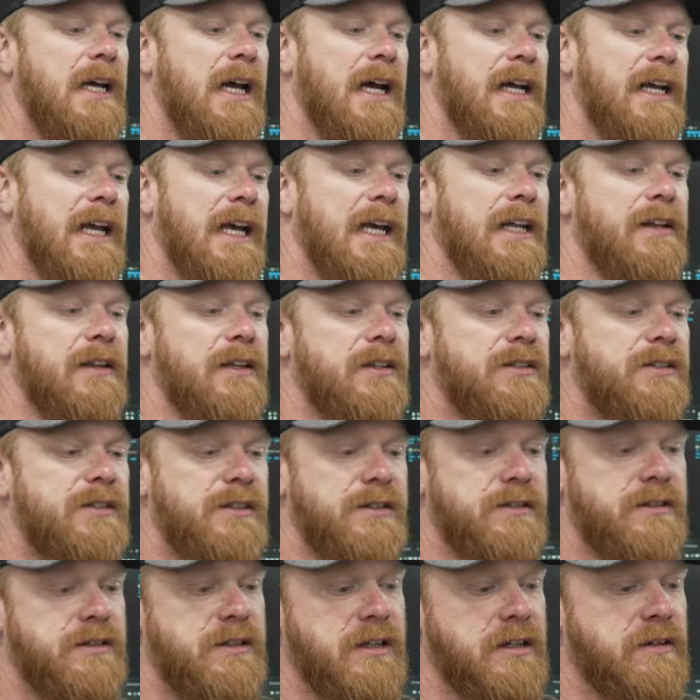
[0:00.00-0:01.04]
Again, this
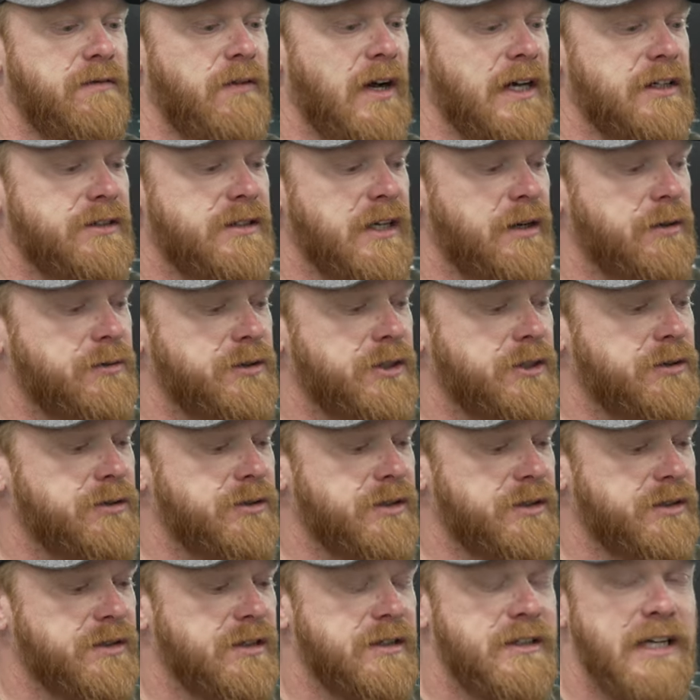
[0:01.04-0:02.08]
is the device I was
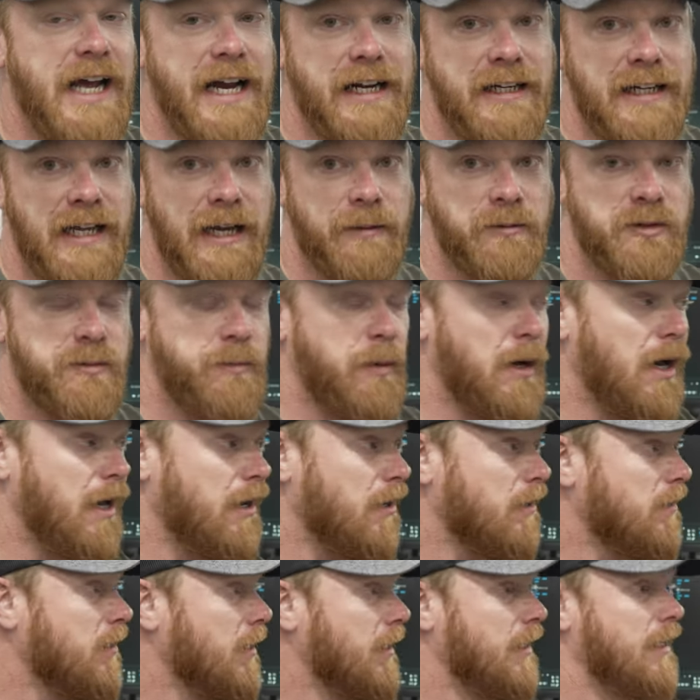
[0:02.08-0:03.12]
using. It's the Tacticam
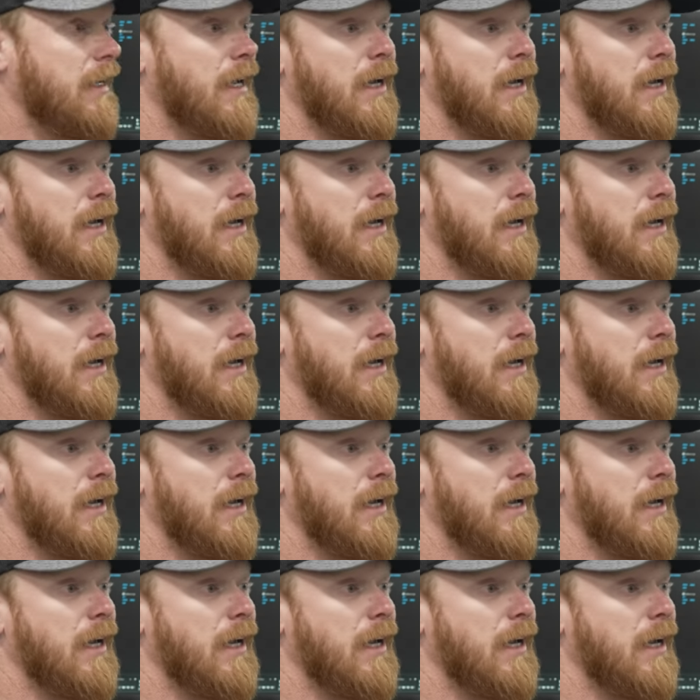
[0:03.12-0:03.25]
Spotter.